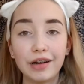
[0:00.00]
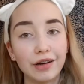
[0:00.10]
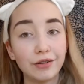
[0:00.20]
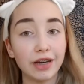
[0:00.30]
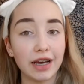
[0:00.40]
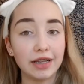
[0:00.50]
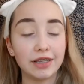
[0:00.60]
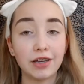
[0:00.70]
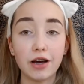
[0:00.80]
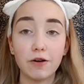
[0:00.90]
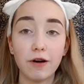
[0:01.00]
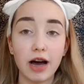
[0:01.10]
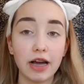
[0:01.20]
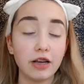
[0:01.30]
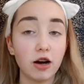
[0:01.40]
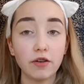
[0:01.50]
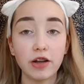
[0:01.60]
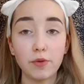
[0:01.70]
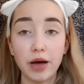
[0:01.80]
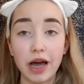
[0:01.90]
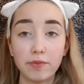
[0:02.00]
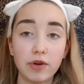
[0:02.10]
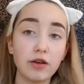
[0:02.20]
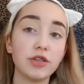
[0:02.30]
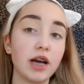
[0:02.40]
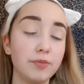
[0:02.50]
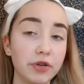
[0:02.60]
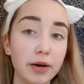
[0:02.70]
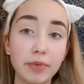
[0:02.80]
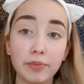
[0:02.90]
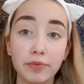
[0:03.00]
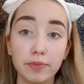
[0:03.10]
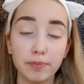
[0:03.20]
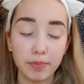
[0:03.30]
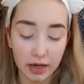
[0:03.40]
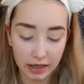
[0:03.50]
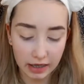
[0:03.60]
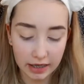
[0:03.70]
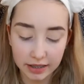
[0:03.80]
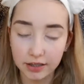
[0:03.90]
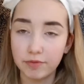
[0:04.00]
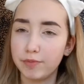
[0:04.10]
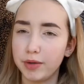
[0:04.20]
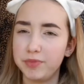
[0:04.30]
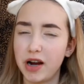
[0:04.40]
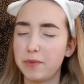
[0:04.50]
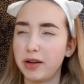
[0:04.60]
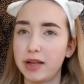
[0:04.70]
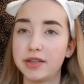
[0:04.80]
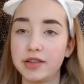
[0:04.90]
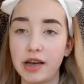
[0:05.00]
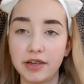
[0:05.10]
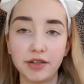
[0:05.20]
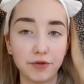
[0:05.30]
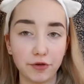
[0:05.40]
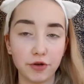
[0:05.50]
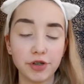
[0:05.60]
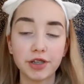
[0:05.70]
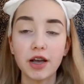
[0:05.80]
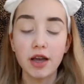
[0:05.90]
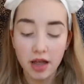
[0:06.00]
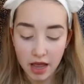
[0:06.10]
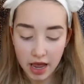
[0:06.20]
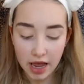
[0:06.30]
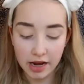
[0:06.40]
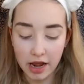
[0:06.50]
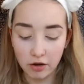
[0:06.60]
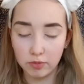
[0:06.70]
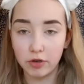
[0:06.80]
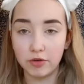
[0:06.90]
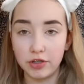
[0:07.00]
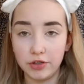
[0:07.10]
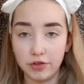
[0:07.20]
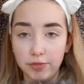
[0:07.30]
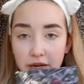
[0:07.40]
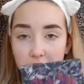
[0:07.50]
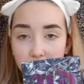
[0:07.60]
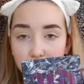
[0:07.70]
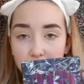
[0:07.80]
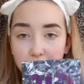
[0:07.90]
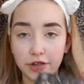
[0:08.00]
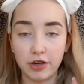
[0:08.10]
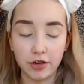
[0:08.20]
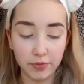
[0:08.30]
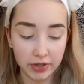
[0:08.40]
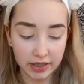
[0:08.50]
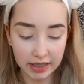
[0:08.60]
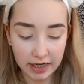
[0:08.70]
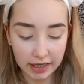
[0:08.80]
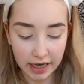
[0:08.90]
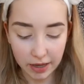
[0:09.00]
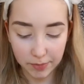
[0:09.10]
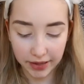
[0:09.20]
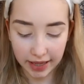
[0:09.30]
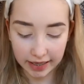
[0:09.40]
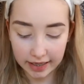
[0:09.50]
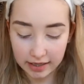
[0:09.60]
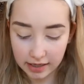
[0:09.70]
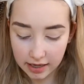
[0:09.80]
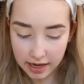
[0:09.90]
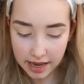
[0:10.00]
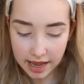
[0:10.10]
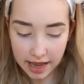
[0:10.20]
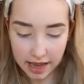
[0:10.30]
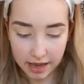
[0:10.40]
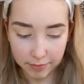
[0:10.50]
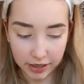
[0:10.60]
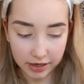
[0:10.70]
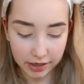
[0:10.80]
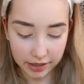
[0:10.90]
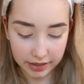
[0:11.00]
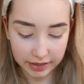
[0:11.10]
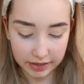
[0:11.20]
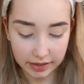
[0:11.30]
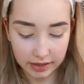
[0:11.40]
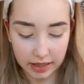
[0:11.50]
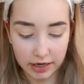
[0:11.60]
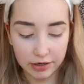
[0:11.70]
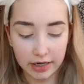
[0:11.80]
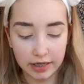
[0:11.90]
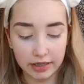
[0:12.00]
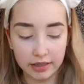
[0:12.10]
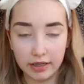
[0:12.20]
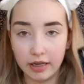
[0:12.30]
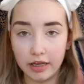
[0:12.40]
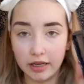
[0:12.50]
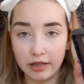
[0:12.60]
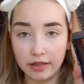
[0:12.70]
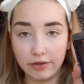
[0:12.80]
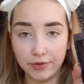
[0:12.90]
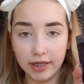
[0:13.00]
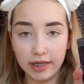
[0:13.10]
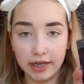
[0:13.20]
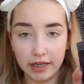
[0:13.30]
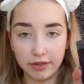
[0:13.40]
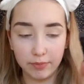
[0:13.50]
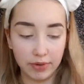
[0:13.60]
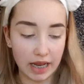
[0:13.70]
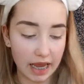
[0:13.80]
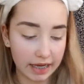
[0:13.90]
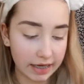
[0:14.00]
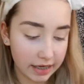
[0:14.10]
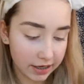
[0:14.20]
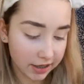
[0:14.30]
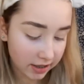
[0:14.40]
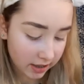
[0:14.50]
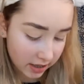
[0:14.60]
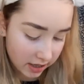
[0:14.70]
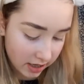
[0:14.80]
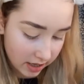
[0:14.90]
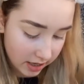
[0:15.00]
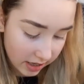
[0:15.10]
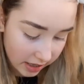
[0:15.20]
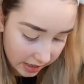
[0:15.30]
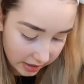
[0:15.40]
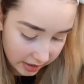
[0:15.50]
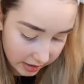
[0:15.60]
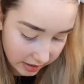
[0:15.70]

okay, so I carved out my eyebrows, I primed my lids, yes, of course. And now I'm going to use my favorite Urban Decay palette because there is a really nice black in here, and